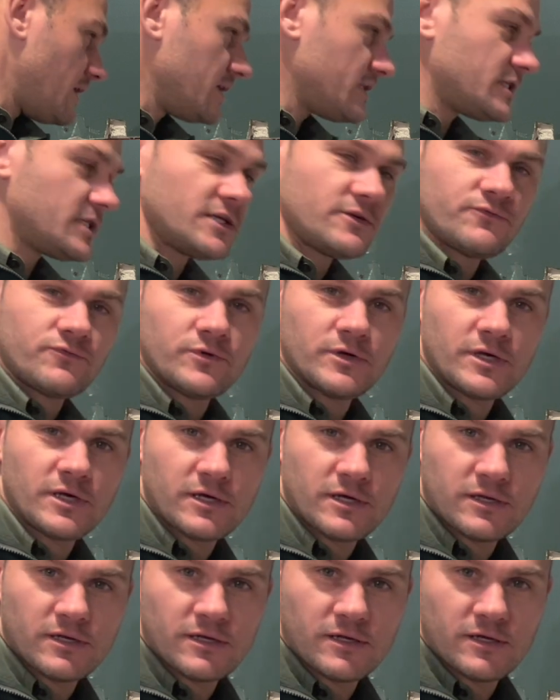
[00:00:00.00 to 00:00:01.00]
see if we
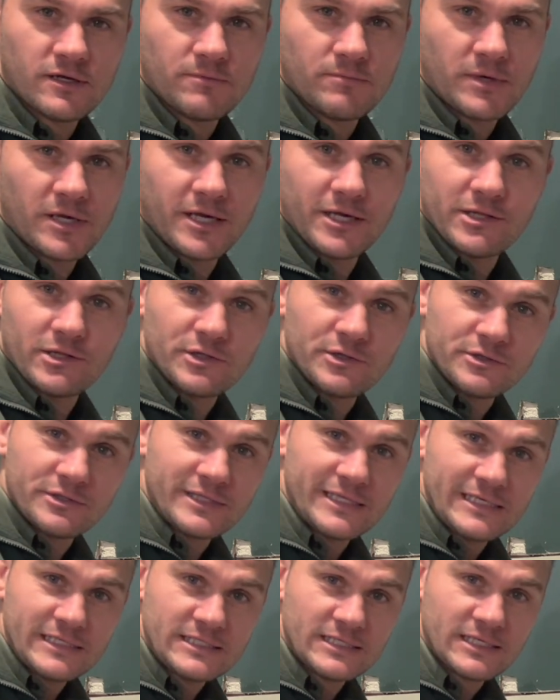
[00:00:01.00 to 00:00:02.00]
can make it look
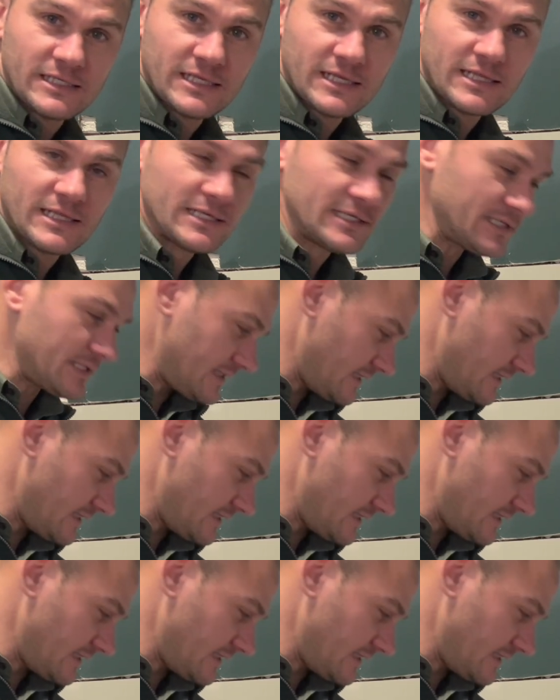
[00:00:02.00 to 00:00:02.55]
decent at least.